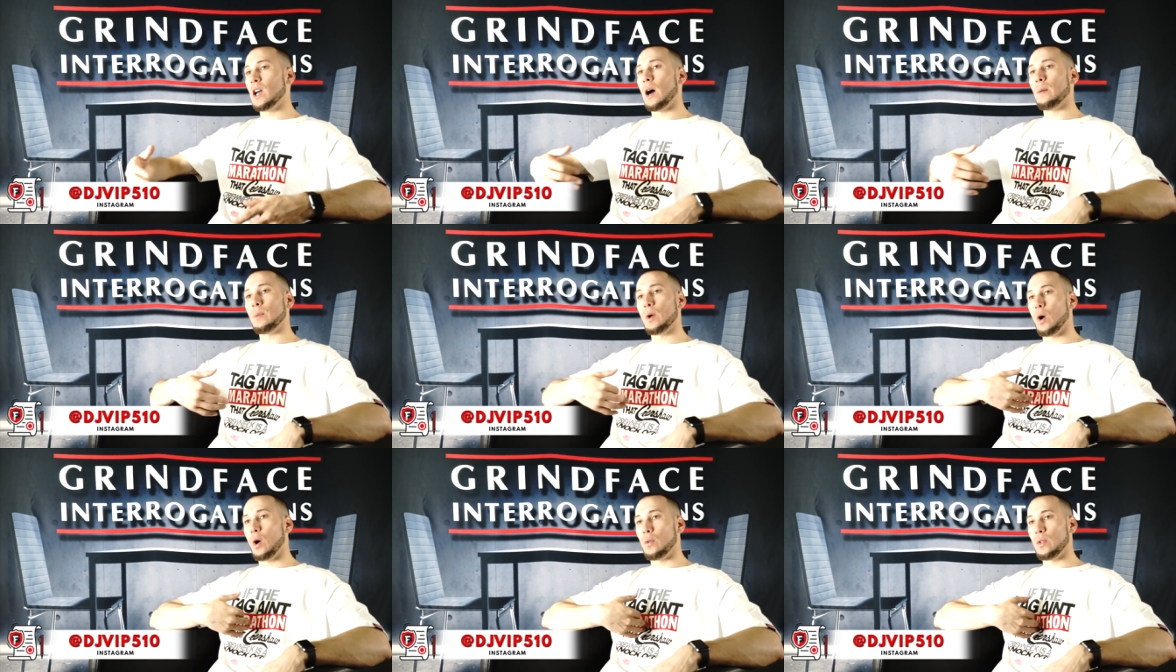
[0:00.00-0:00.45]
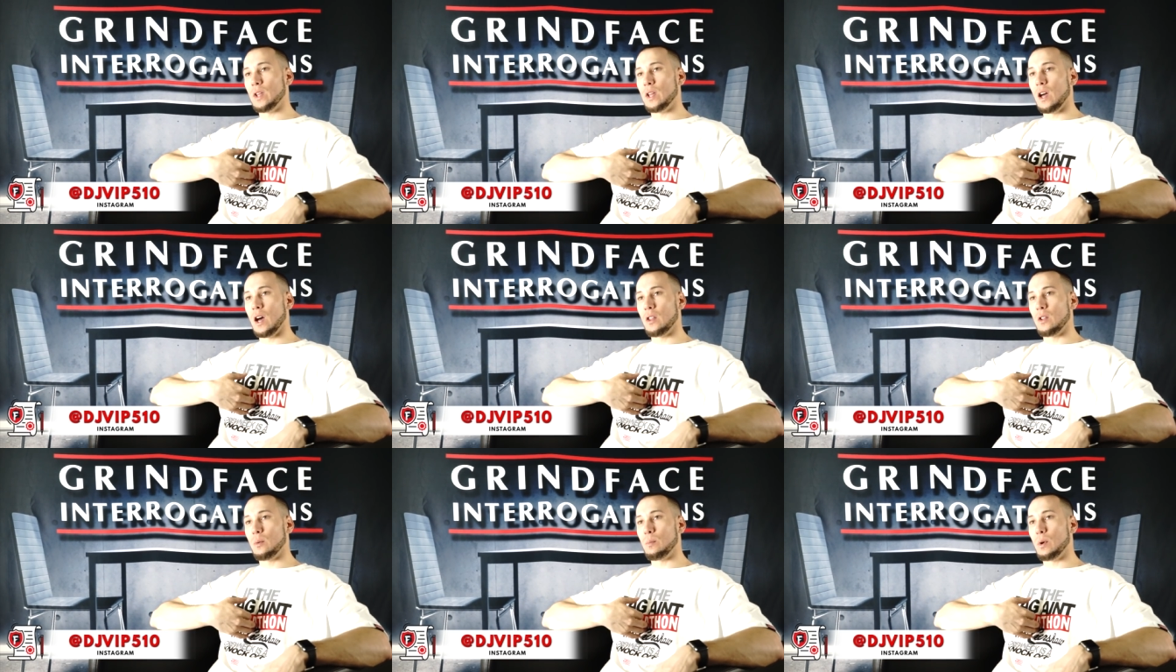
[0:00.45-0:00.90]
I'm the only
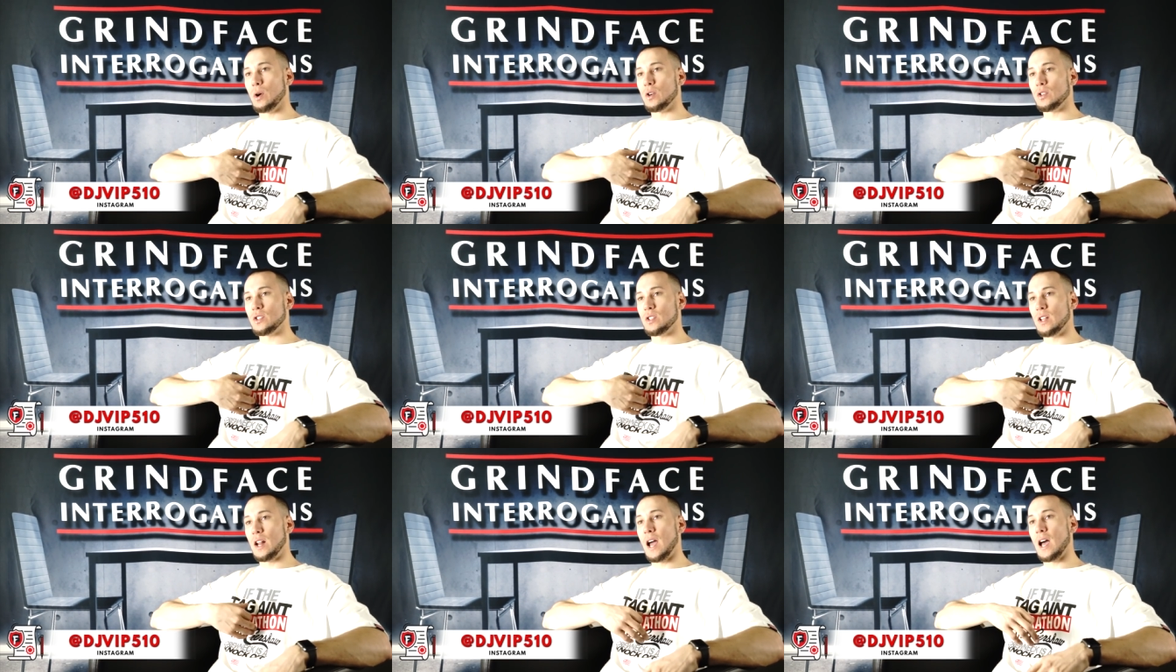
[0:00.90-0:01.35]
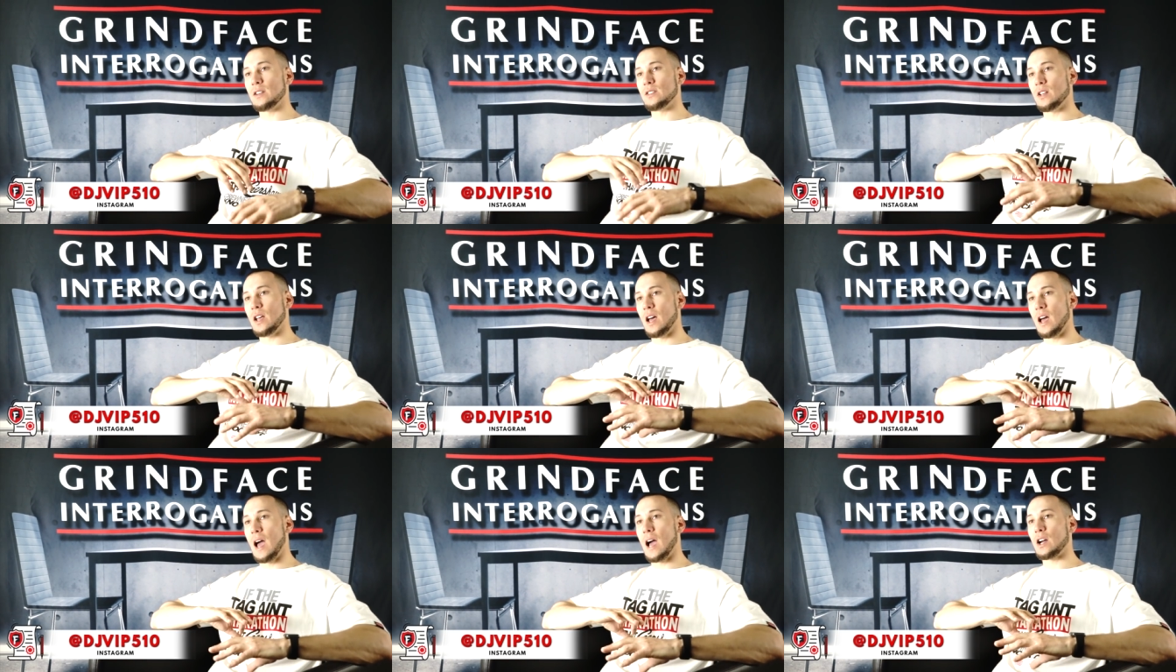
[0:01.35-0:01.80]
other person that has an
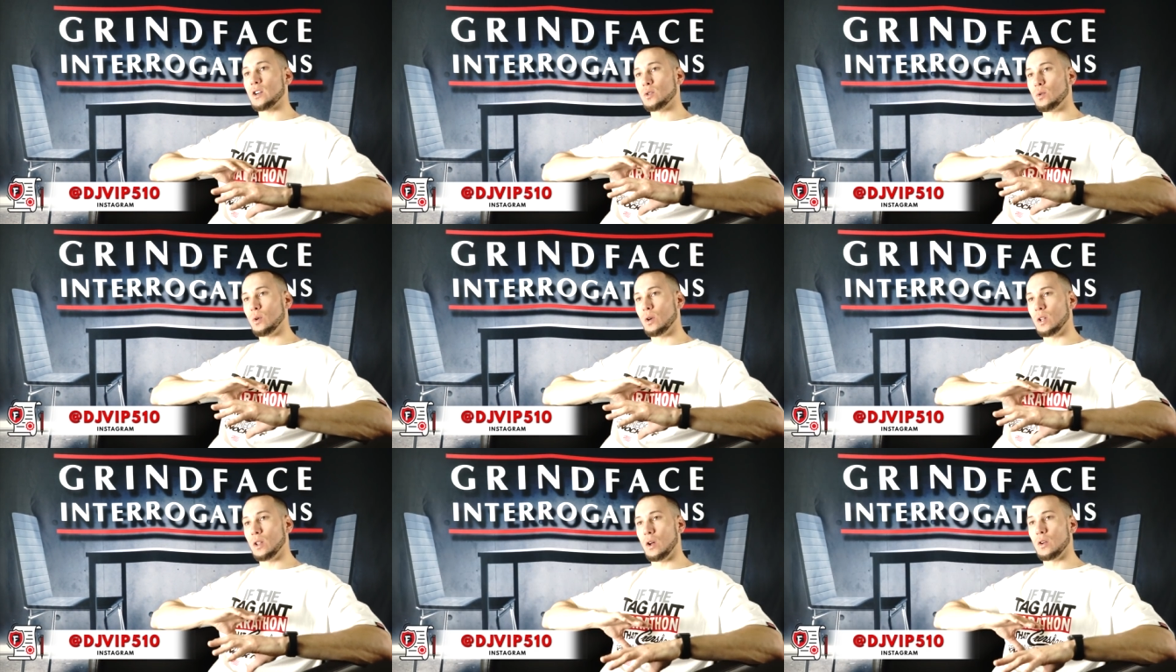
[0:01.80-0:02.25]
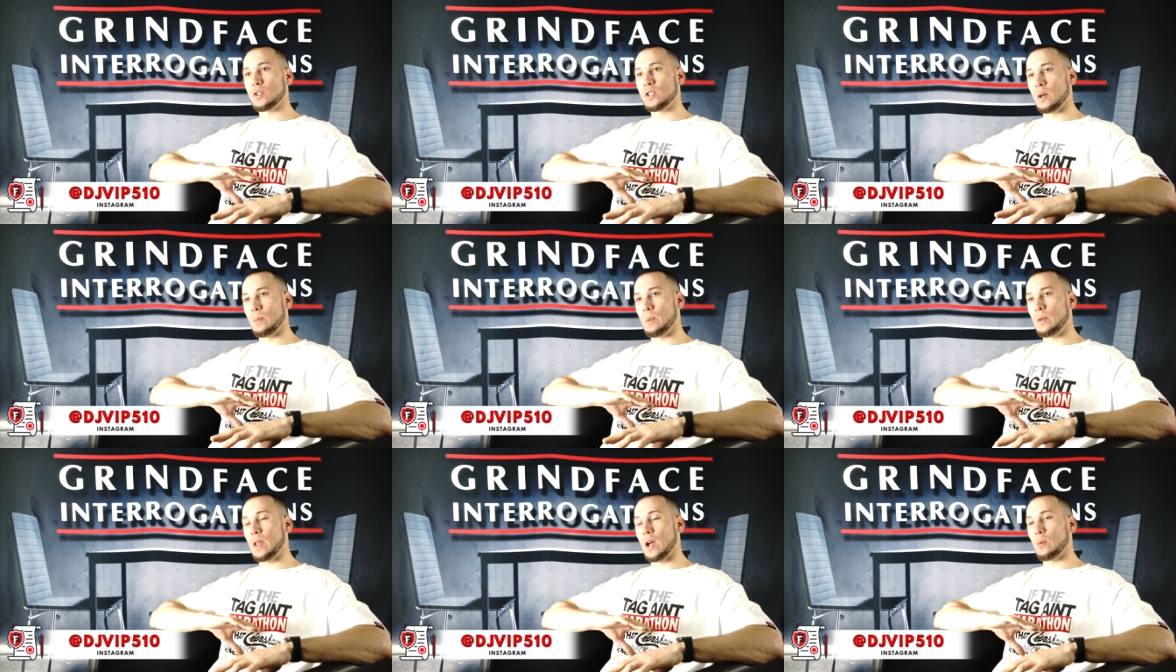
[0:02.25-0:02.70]
actual close
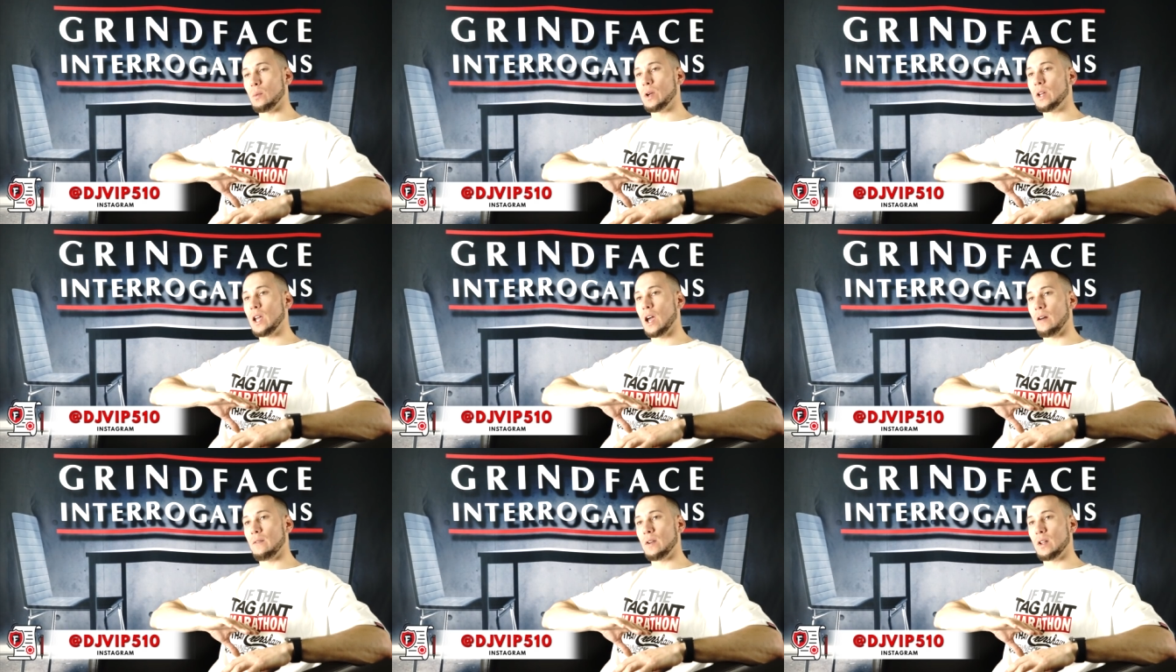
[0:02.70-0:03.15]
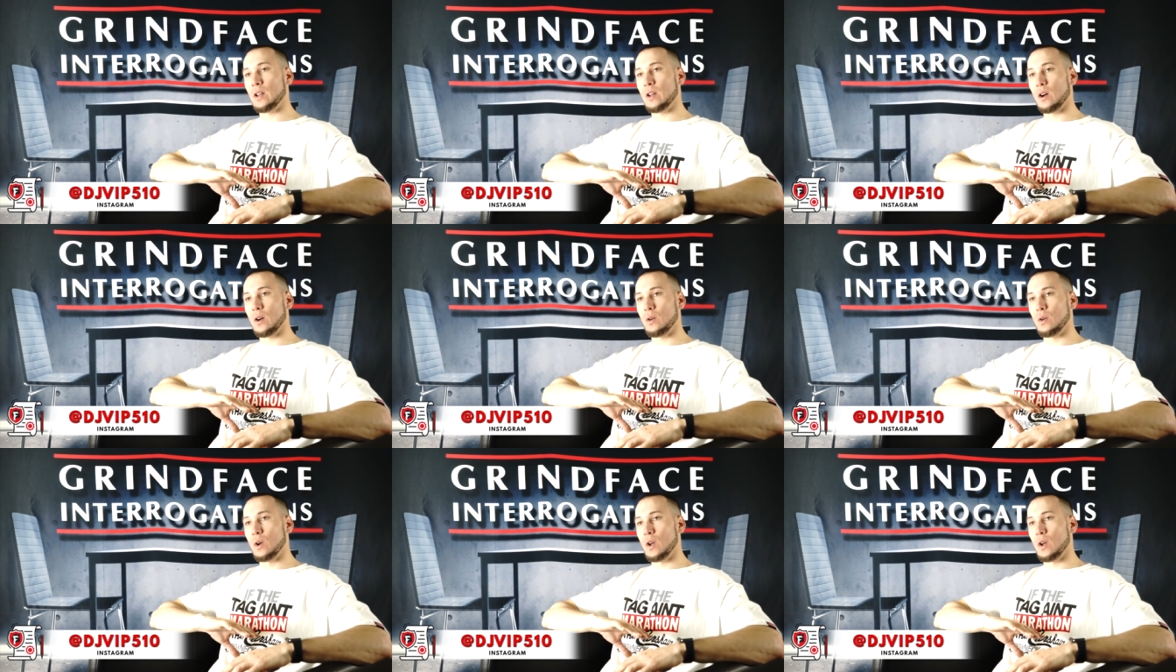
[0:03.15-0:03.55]
up in that recap video.